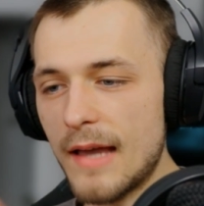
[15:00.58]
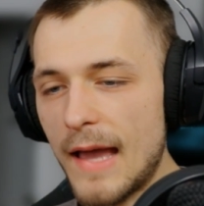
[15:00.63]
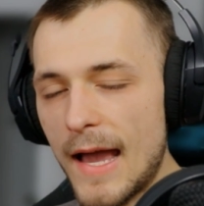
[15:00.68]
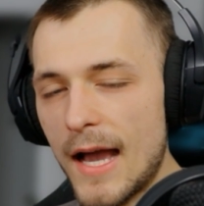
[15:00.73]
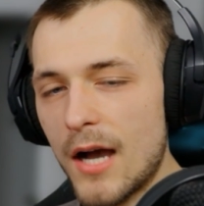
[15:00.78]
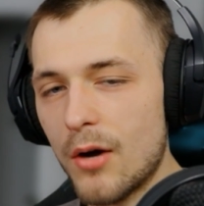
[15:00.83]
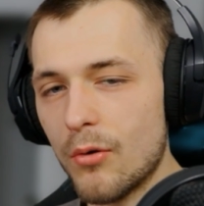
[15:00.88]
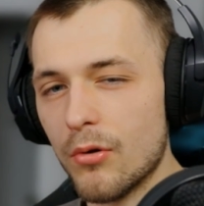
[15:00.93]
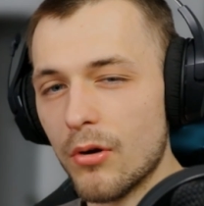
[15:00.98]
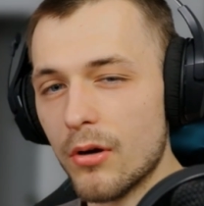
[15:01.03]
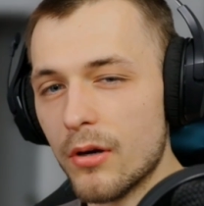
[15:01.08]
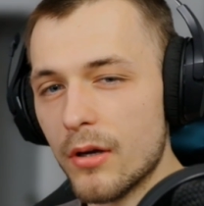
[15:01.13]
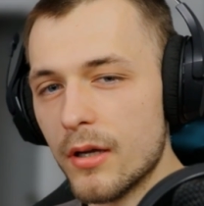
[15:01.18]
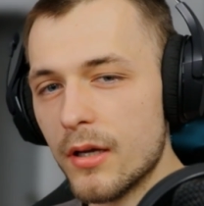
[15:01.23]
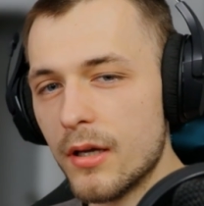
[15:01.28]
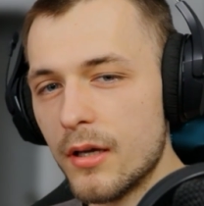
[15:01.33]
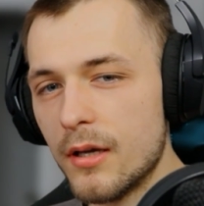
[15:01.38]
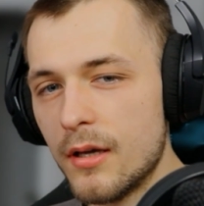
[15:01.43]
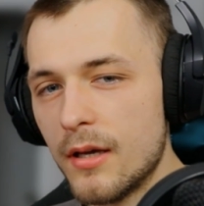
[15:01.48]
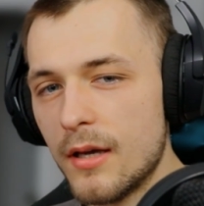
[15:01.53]
hour
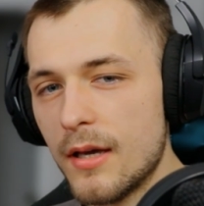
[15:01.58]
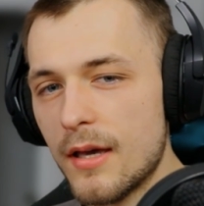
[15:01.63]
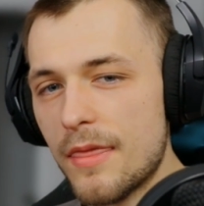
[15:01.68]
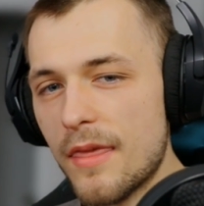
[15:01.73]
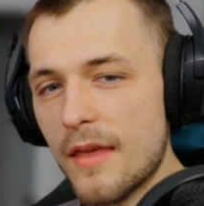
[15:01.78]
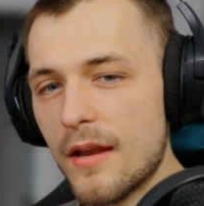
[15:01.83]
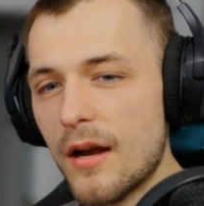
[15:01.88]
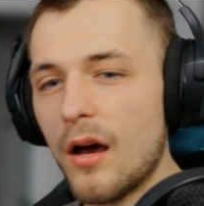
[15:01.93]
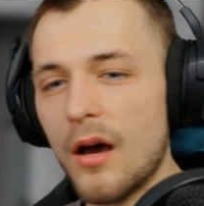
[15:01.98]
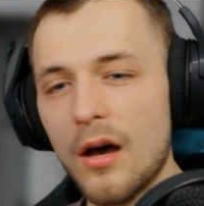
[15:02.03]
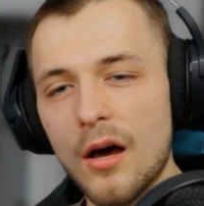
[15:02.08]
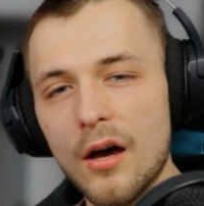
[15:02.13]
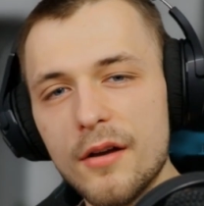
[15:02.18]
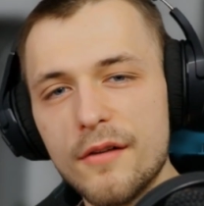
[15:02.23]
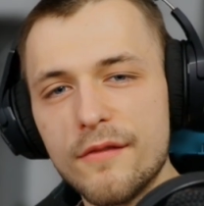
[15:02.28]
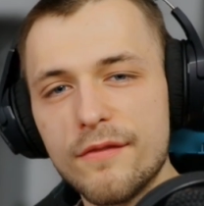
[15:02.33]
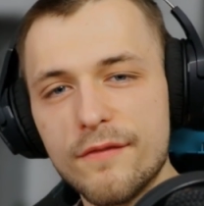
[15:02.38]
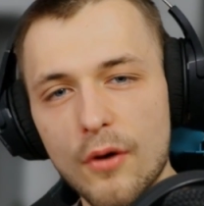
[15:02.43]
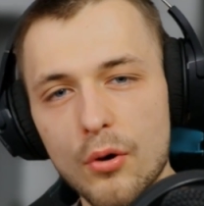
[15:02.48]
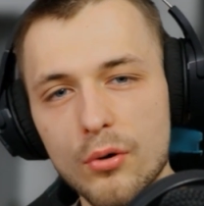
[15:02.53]
than an
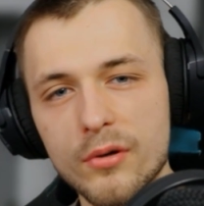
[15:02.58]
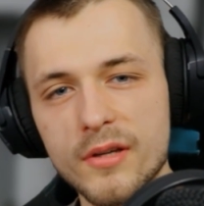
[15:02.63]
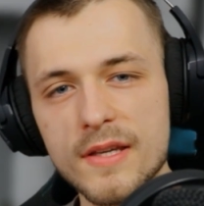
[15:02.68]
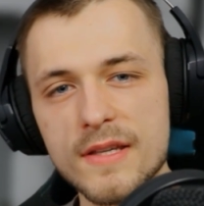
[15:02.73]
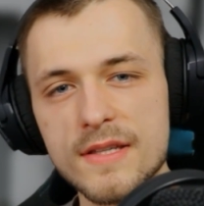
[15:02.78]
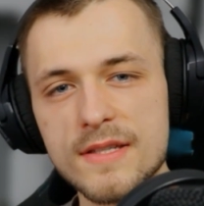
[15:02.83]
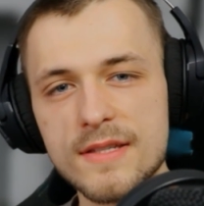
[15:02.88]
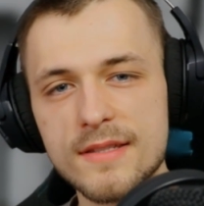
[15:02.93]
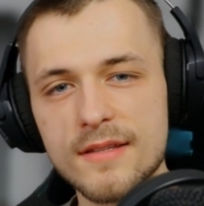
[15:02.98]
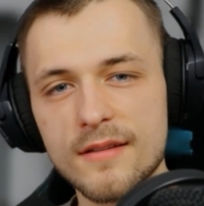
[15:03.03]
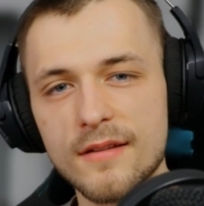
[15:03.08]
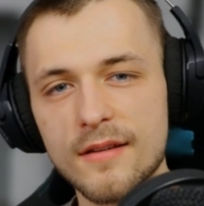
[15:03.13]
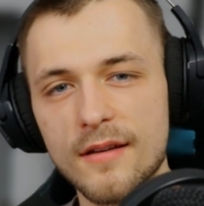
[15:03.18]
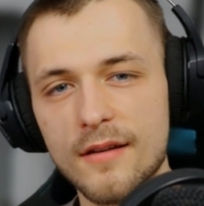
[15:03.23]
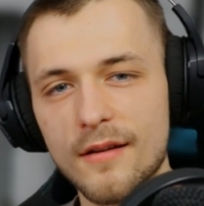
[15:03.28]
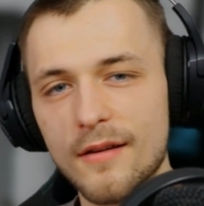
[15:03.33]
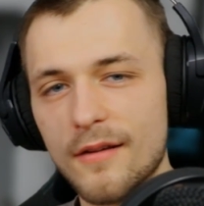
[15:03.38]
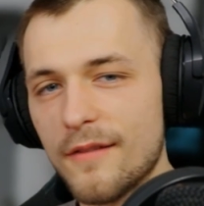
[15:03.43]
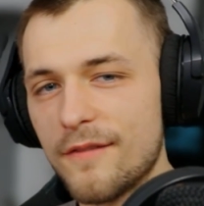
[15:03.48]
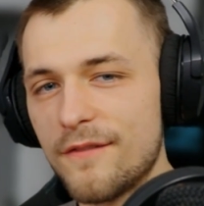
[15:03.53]
unfocused
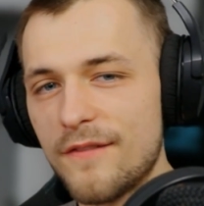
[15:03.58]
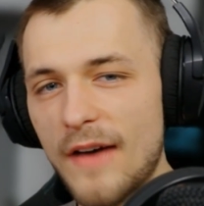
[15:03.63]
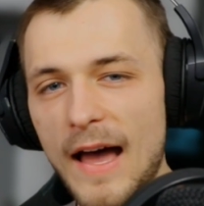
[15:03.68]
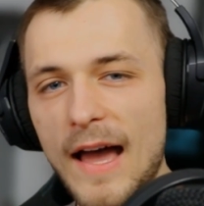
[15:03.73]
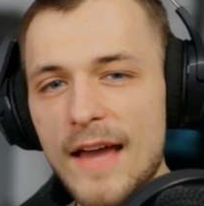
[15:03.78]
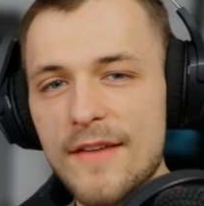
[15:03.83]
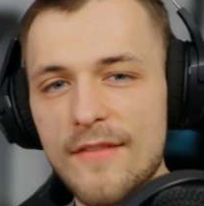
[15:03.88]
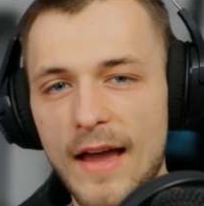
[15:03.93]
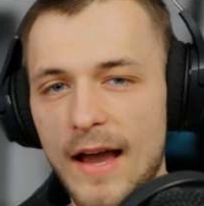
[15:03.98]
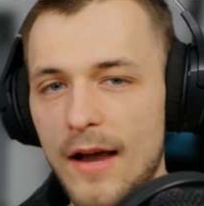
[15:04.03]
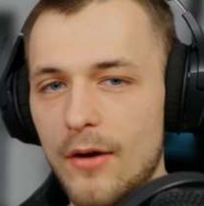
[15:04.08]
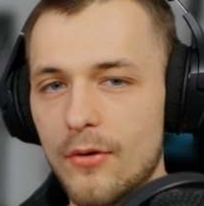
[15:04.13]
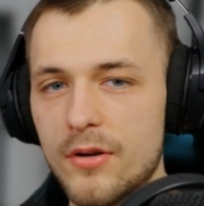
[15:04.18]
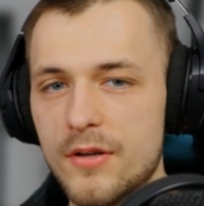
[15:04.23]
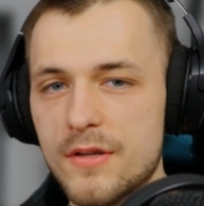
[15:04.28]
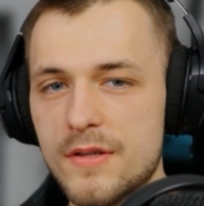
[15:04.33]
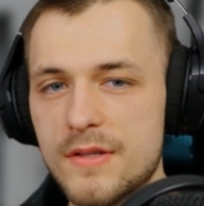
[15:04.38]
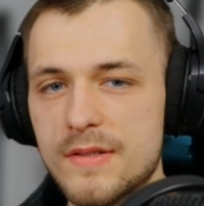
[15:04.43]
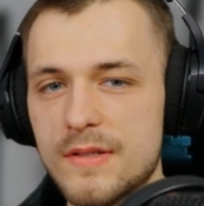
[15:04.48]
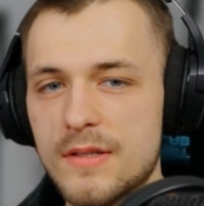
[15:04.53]
5
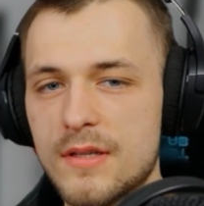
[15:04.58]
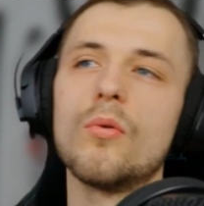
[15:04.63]
hours.